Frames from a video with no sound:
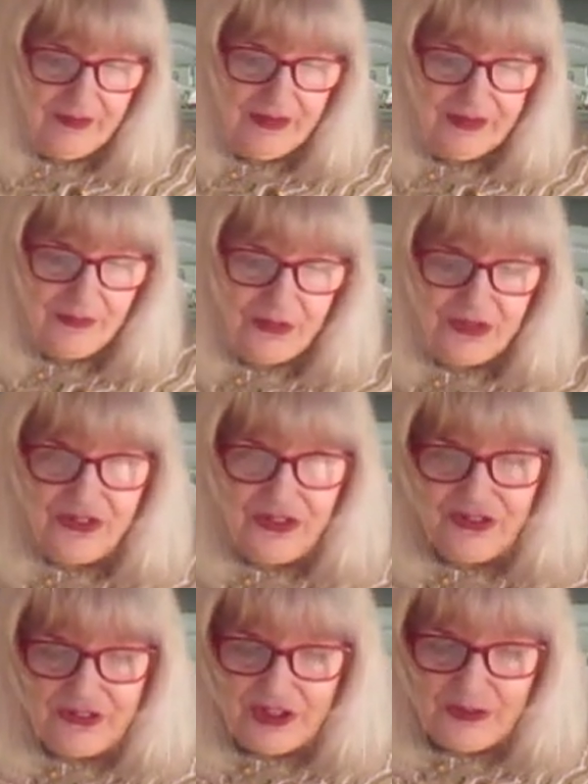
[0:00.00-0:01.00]
more
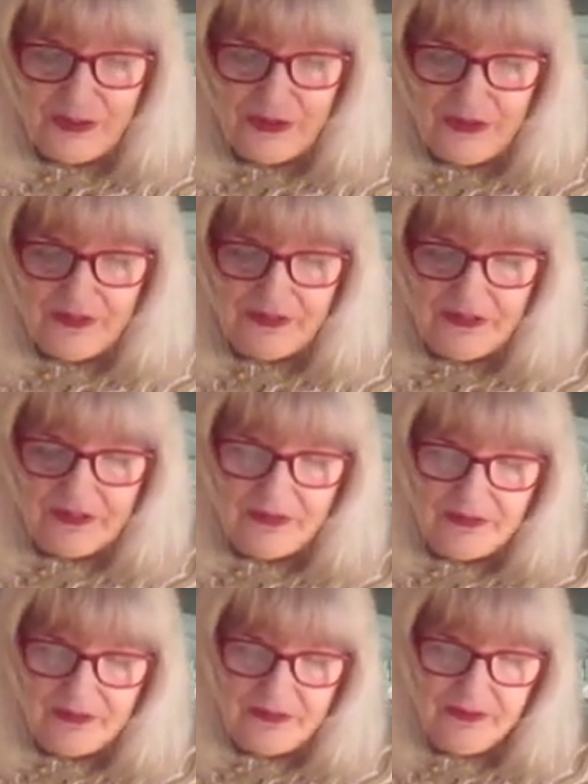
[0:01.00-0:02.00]
serious part of the
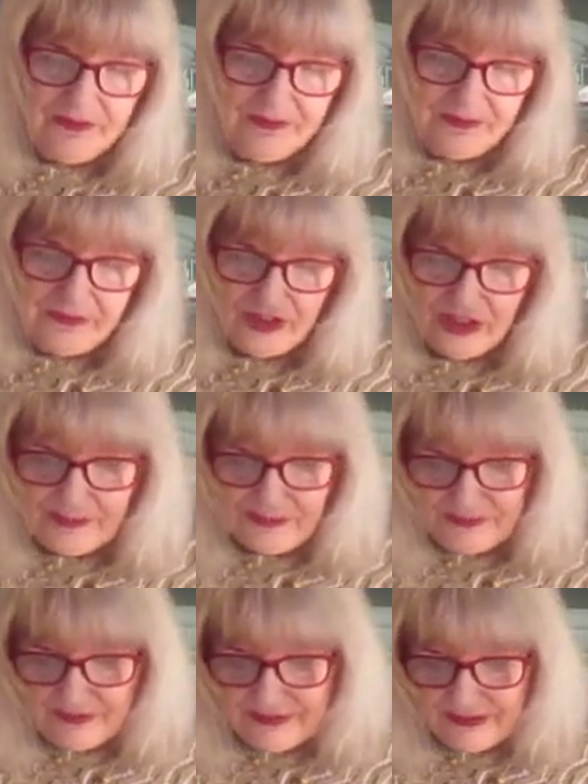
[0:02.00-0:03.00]

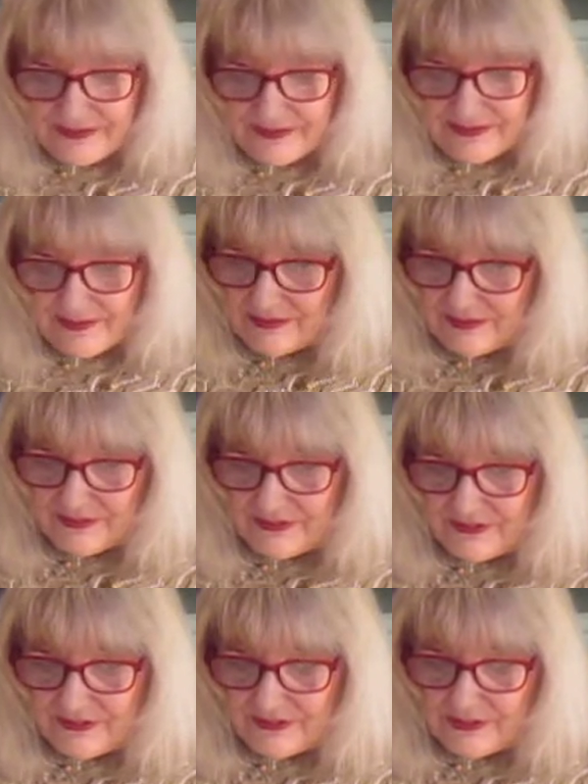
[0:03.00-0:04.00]
chapter, I guess. All
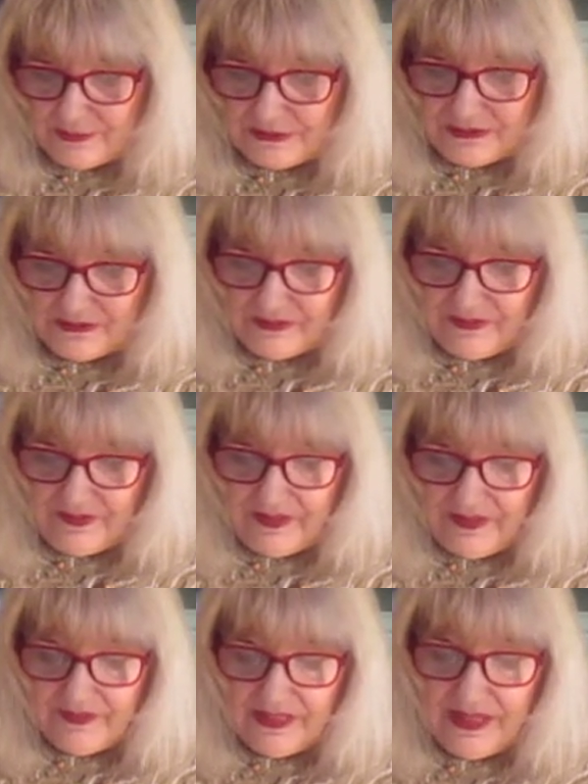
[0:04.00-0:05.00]
serious, but
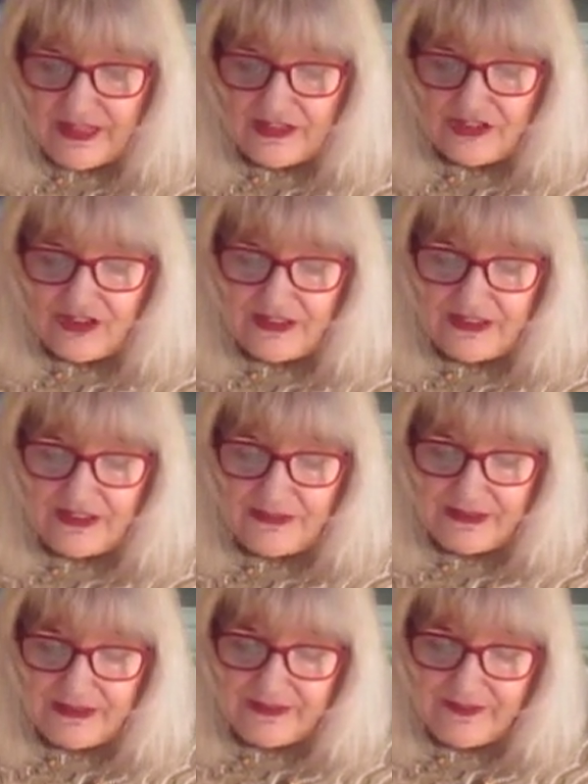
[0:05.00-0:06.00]
the action anyway.